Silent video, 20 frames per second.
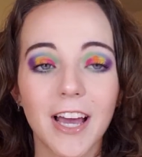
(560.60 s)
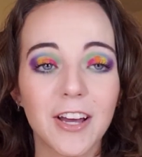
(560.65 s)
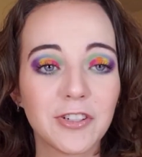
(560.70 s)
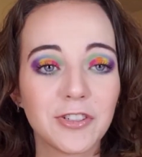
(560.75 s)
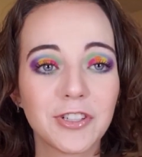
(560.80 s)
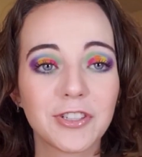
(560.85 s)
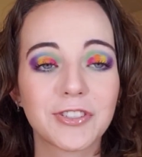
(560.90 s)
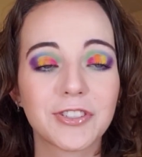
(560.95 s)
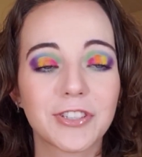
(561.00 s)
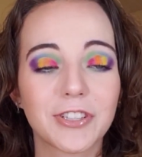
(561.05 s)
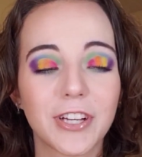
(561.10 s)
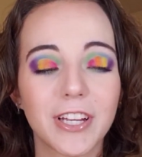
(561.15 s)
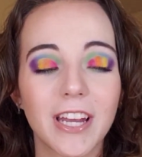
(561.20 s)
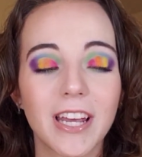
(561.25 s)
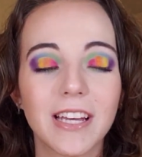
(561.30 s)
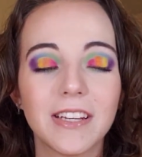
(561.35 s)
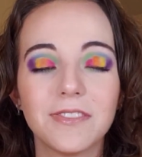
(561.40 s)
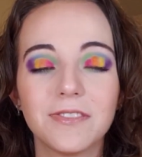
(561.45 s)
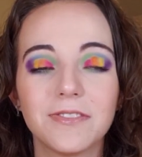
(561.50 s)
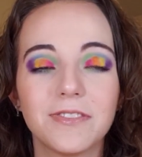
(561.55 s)
I just
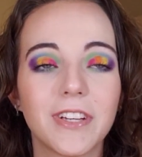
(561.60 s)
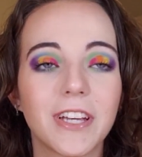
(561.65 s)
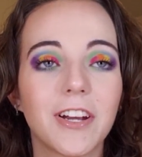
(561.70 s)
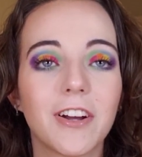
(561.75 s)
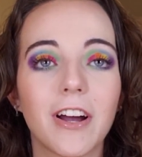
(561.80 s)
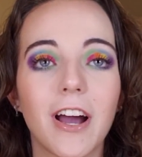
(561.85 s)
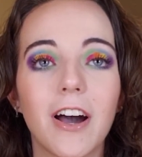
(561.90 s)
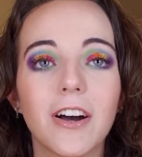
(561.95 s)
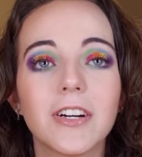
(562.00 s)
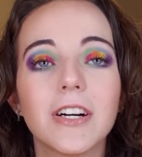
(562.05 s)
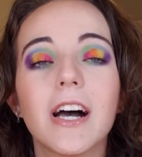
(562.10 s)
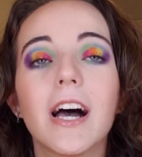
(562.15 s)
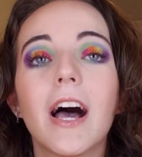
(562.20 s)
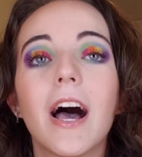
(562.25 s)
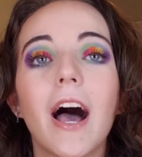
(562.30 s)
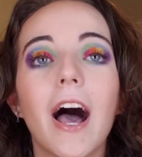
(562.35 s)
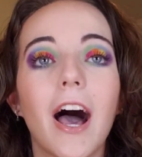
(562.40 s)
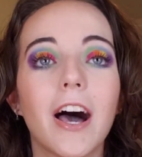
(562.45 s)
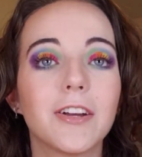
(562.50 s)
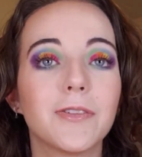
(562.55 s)
couldn't figure out
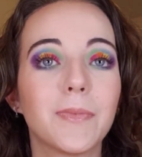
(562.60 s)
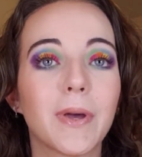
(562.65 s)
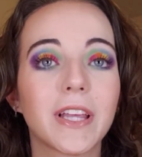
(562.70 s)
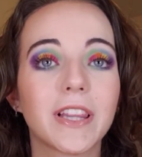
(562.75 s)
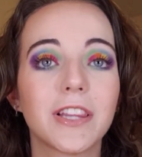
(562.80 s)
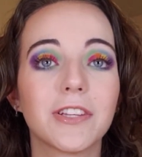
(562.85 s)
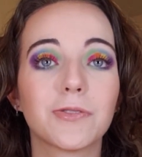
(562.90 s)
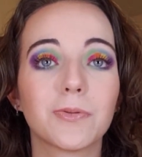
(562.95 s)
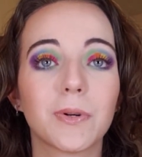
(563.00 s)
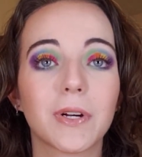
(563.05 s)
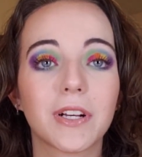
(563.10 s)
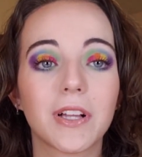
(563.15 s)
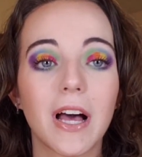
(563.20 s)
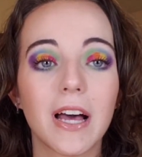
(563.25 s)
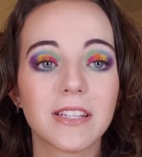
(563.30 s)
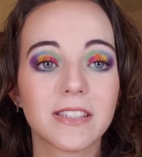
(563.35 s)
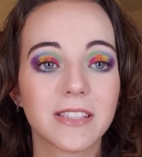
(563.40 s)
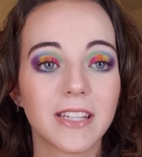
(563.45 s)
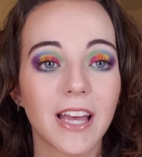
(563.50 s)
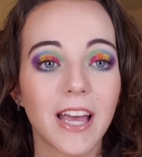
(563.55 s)
how to make this work
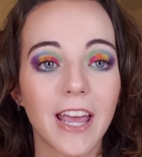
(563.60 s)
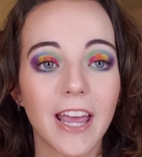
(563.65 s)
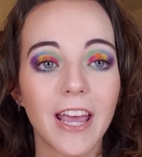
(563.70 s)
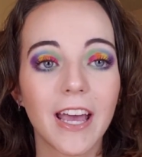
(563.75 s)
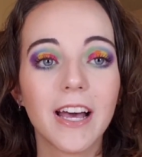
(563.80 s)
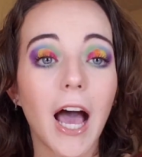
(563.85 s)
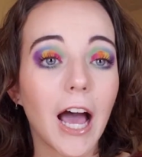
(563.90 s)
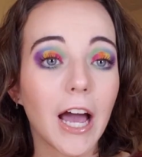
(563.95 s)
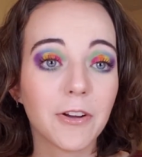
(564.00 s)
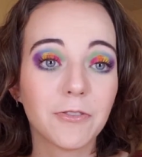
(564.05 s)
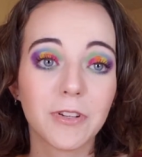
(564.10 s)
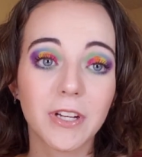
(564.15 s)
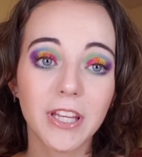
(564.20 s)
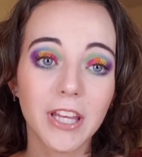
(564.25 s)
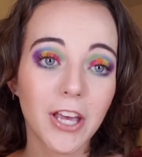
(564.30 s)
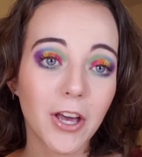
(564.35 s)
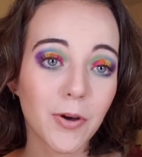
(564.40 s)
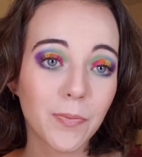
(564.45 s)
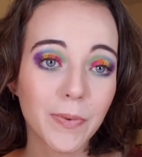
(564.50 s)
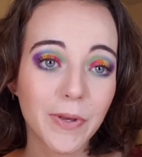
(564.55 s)
last night. I
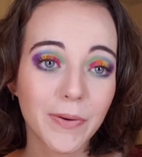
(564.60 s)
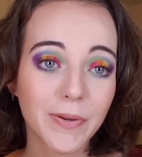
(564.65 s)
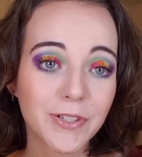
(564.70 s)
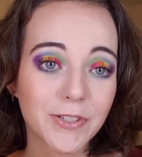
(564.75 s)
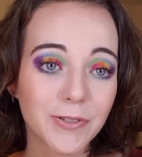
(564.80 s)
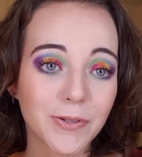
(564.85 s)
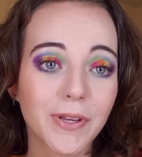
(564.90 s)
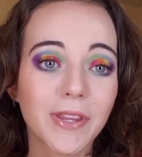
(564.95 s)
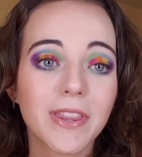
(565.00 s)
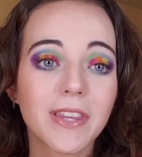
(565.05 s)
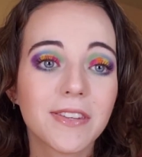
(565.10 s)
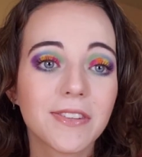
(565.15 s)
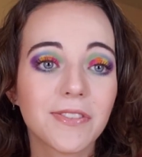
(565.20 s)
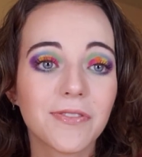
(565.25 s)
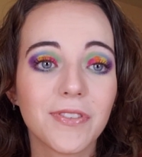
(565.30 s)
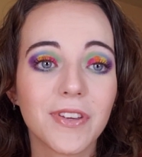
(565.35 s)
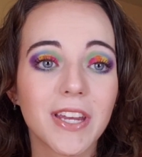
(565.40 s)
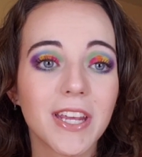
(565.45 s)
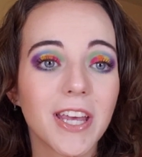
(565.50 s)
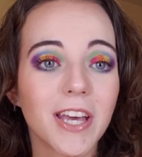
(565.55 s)
really hope you enjoyed this
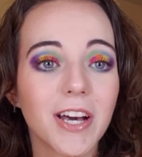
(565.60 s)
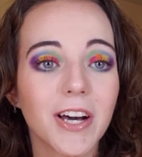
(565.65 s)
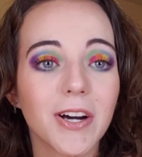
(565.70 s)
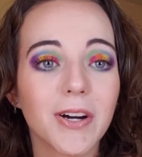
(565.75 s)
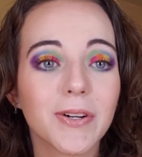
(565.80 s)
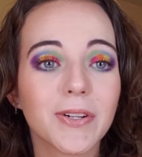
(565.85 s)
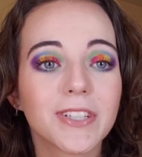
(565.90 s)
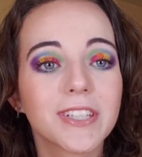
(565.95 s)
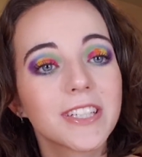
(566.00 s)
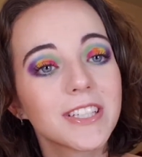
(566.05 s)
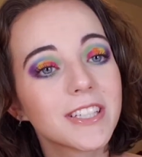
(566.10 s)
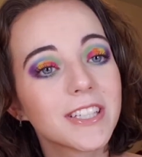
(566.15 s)
video.